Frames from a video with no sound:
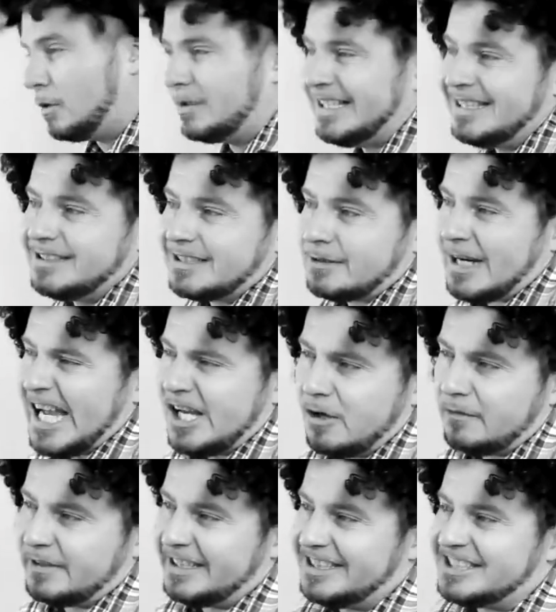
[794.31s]
No need to cry
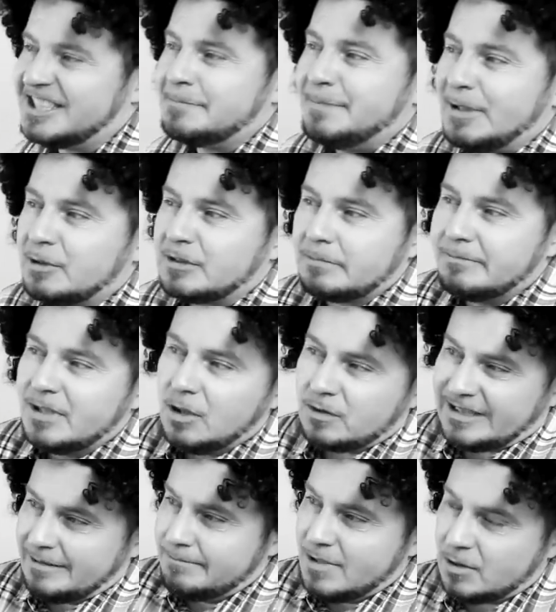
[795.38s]
over the spilt
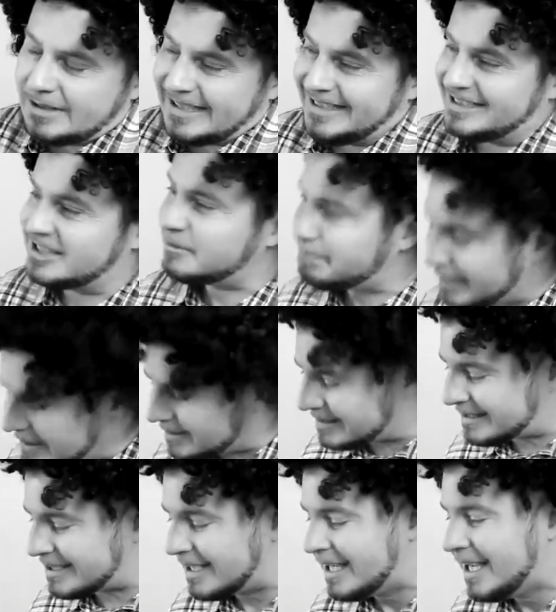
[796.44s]
milk, the milk that is
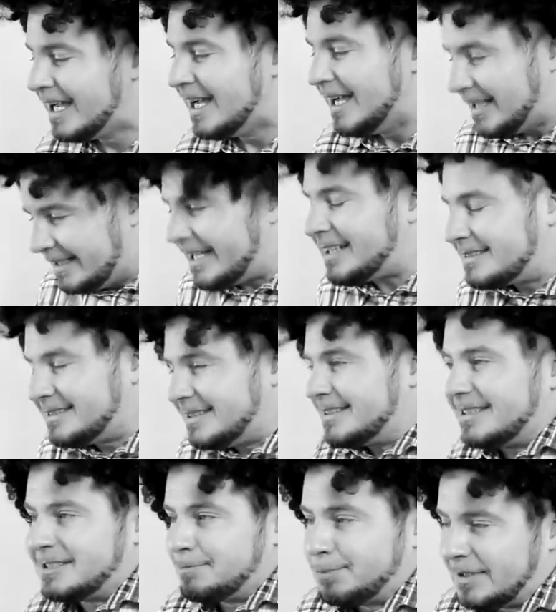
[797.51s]
spilt. Yes,
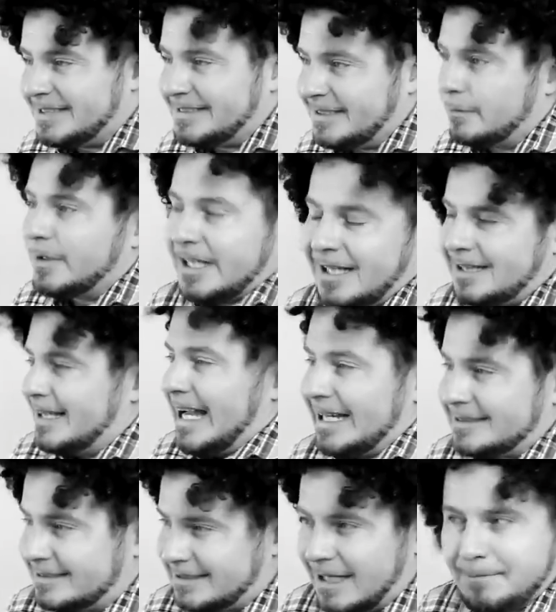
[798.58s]
it is prison. We are
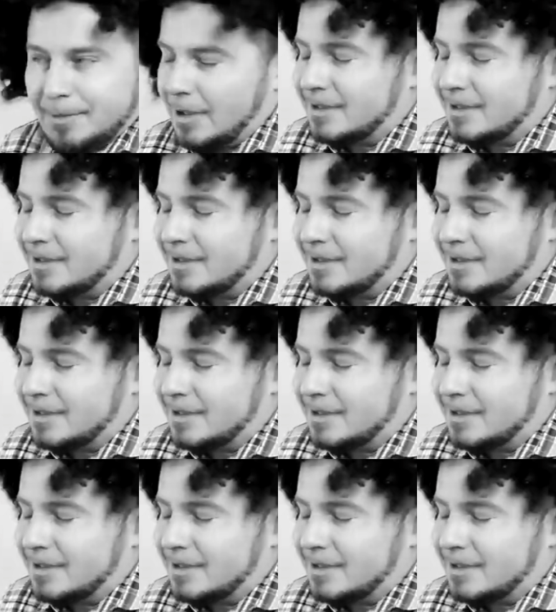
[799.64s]
locked up.